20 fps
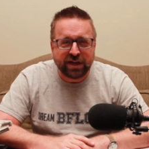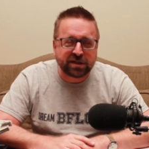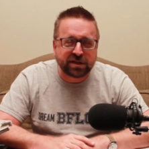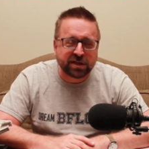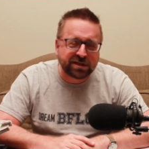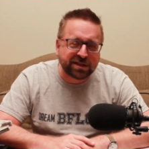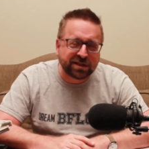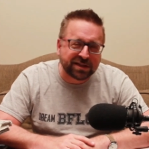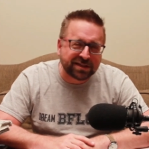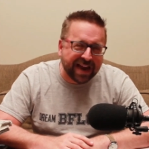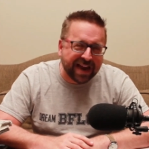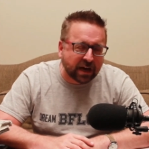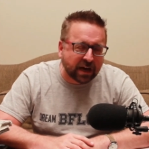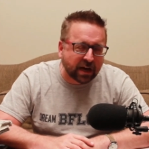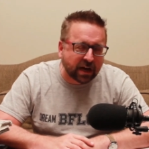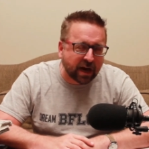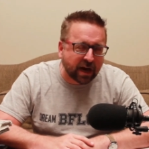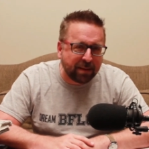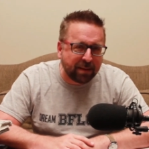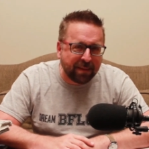Jesus
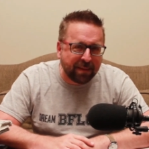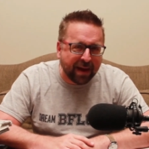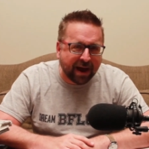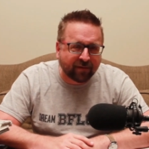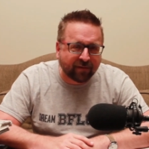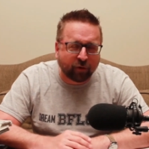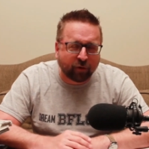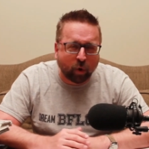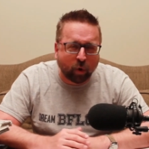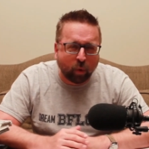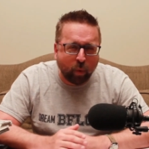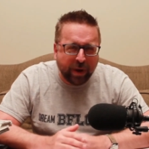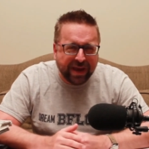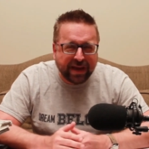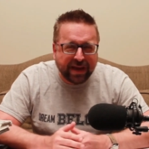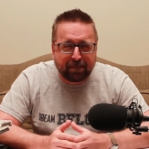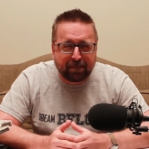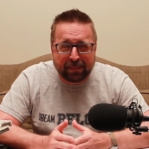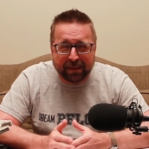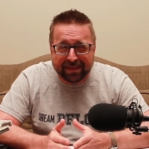is not coming back for
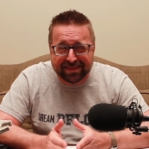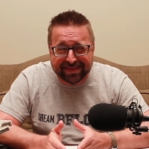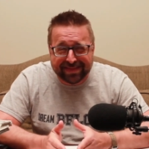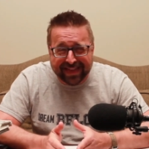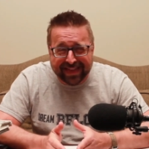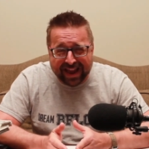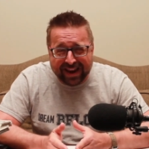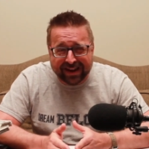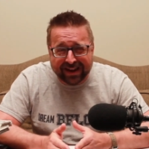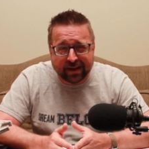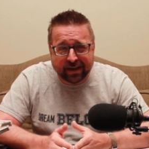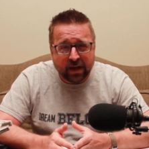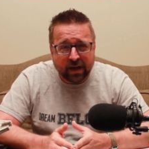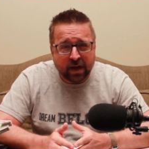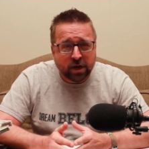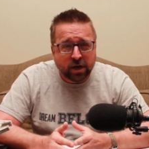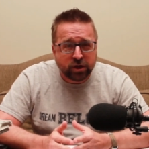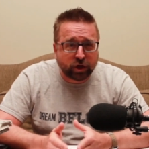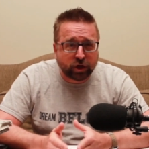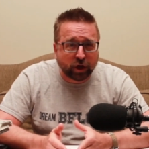a weak,
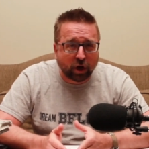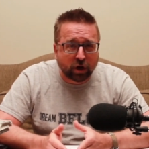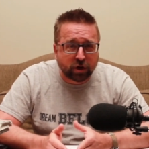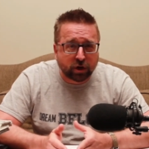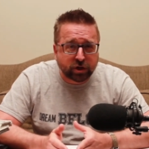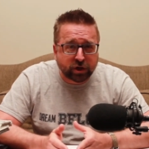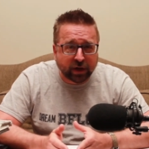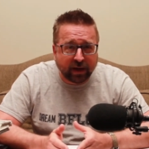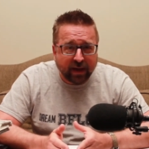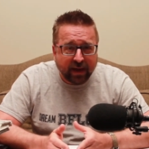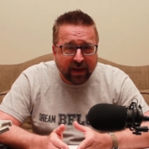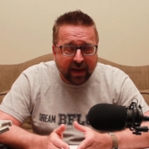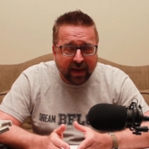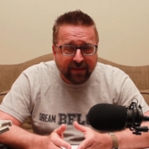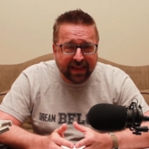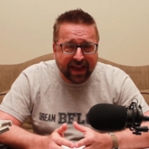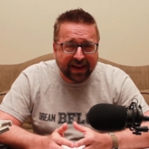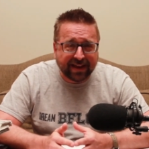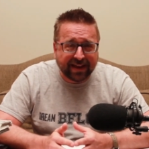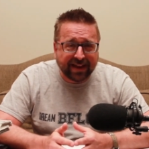pathetic church
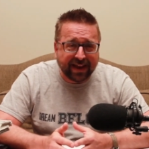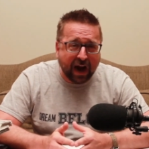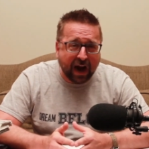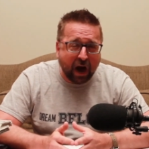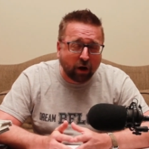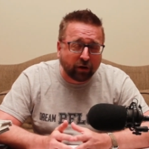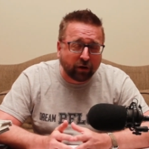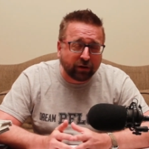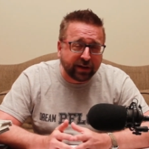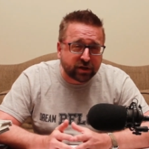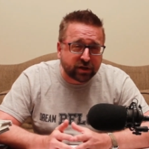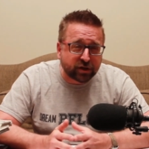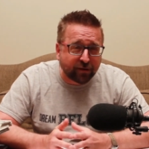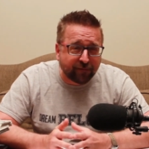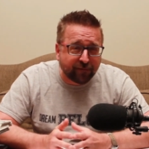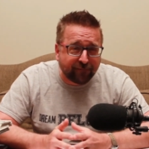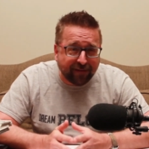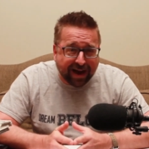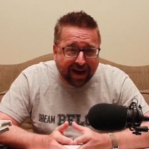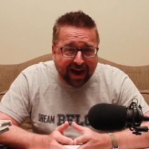that can
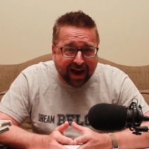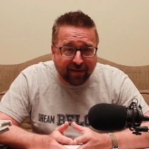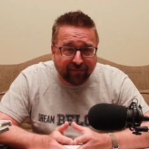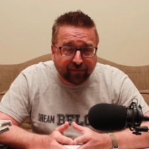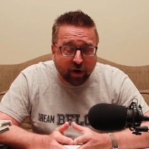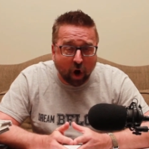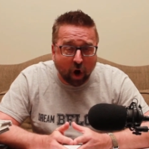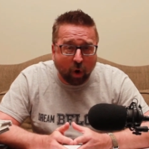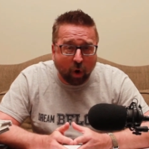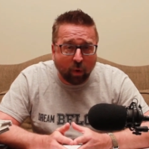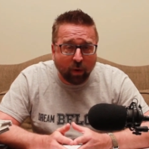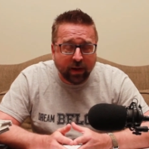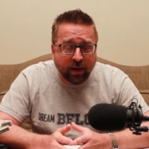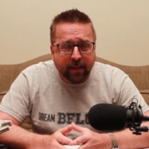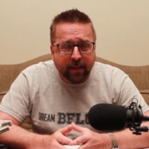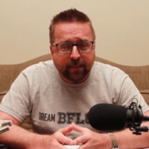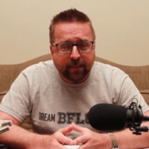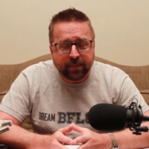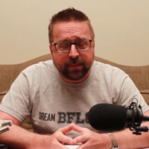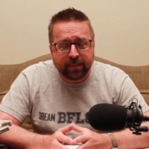hardly survive.
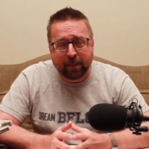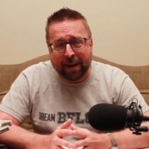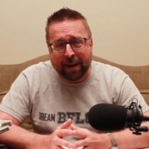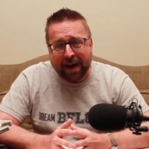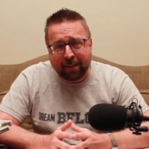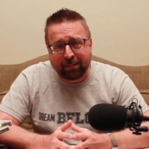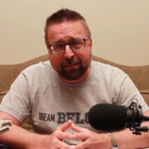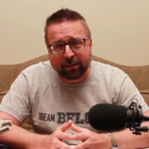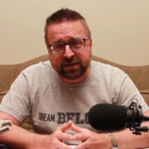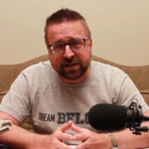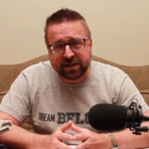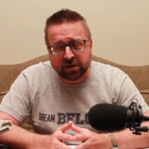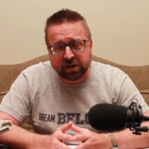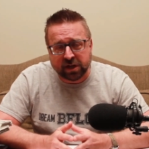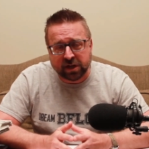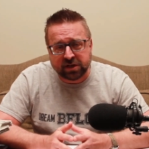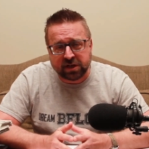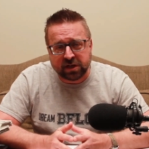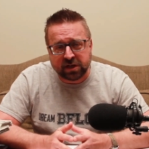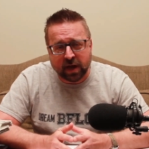No, the Bible
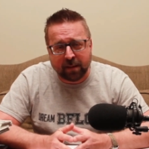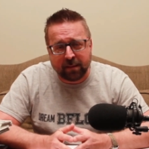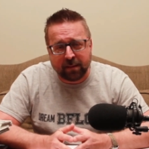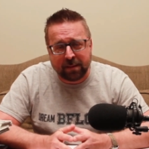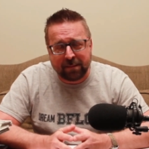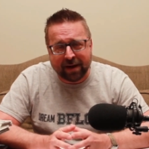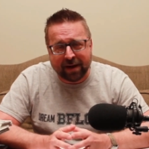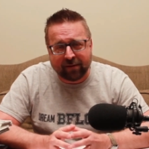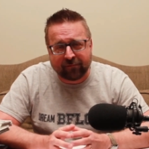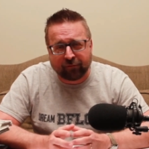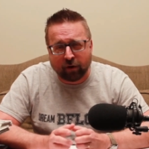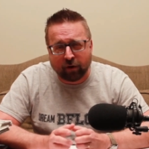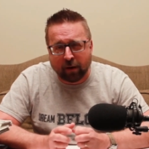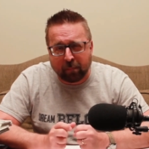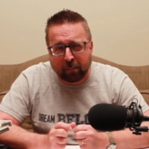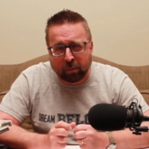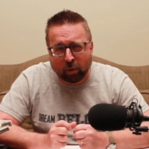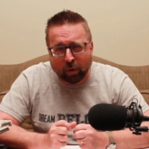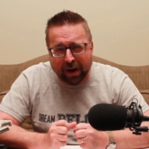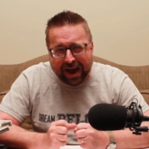tells us he's coming
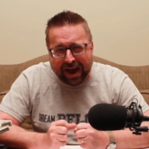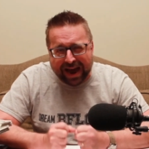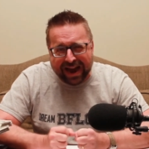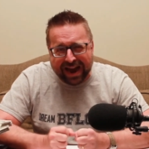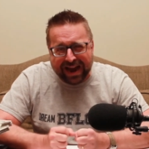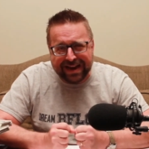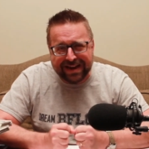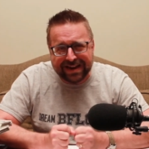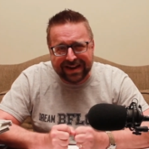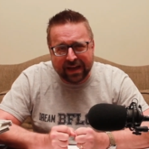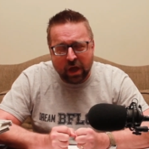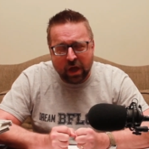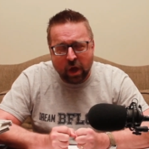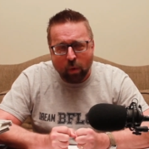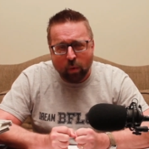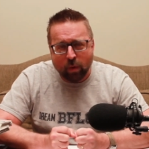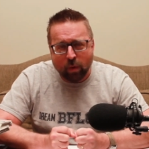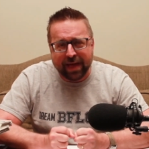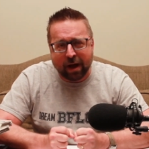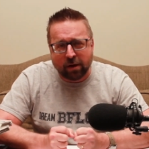back for a
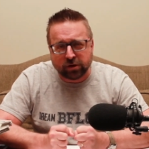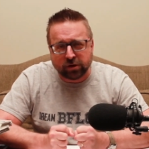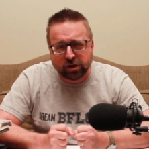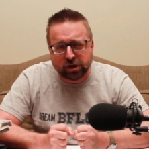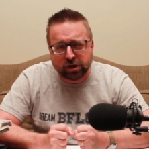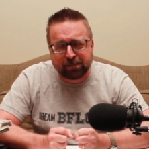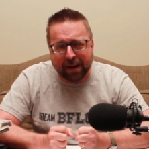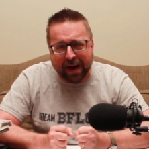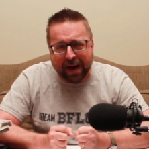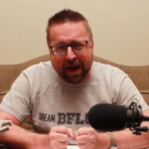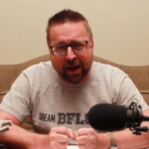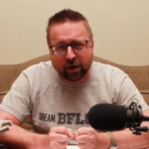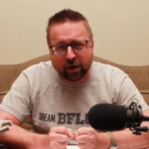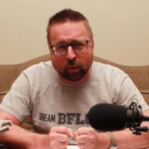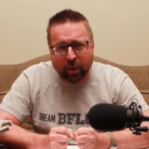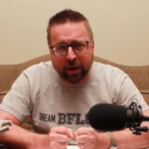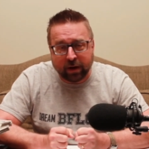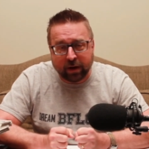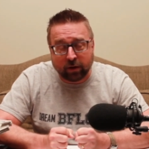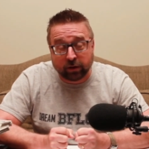bride without
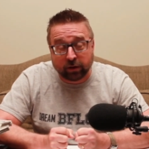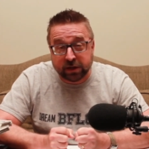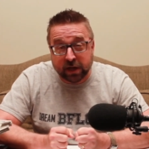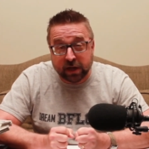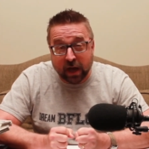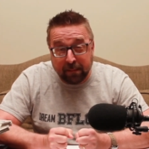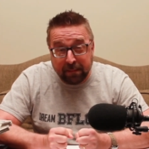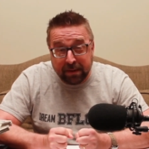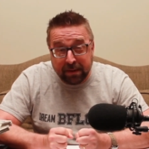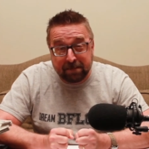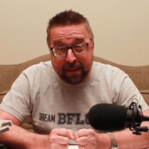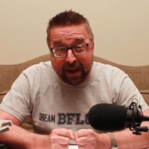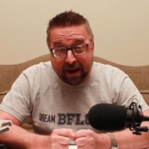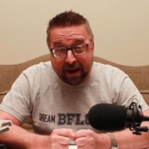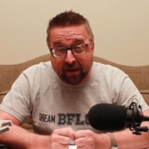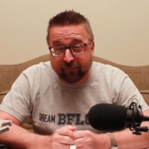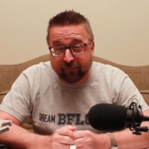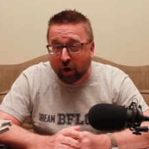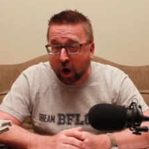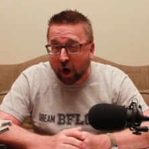spot or wrinkle. He's
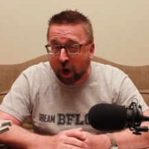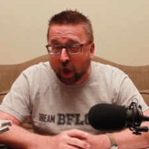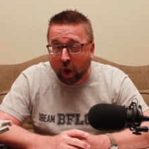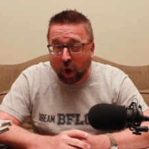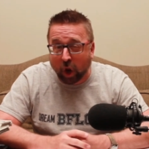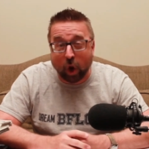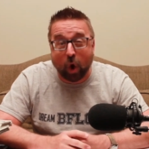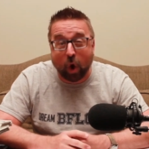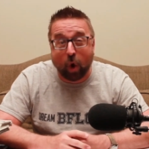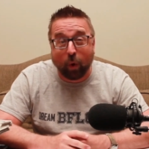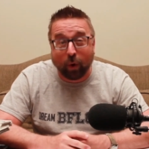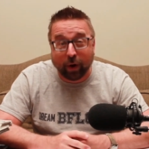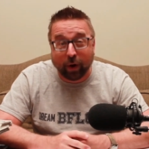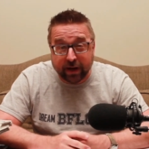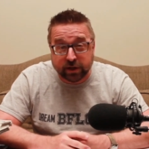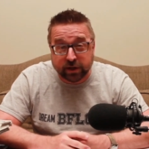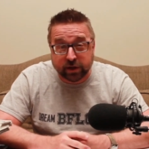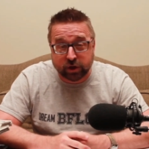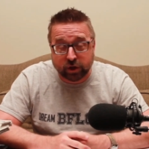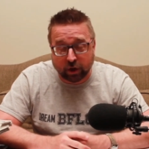coming back for a
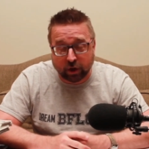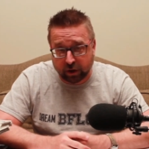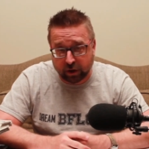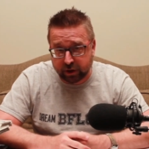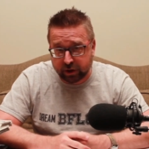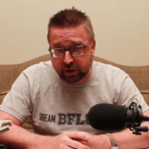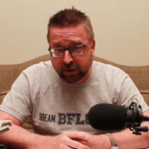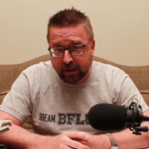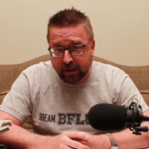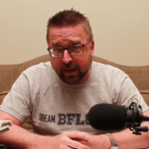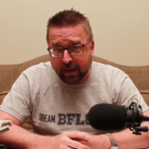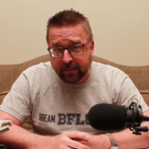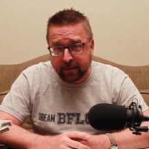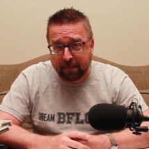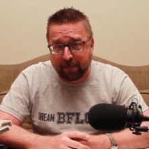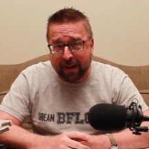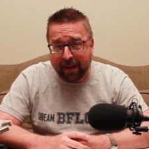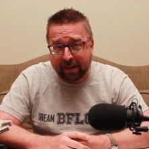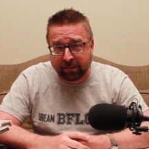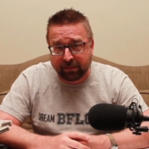glorious church,
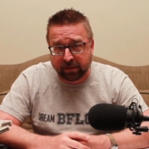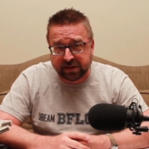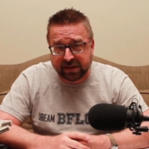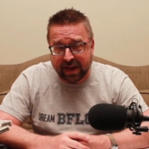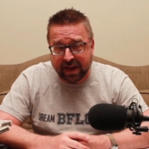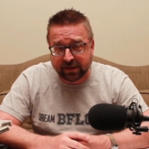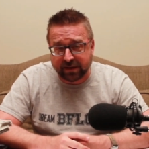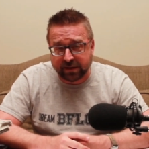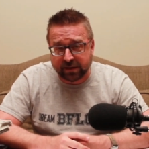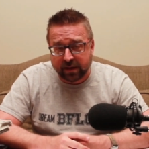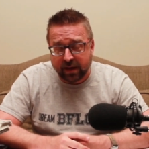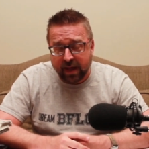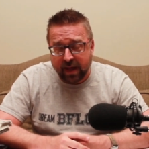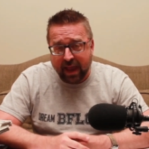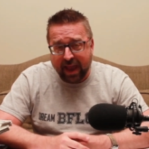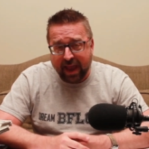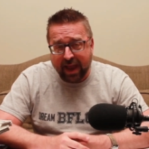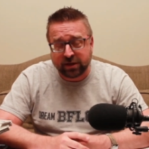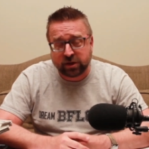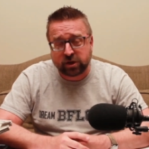the Bible says.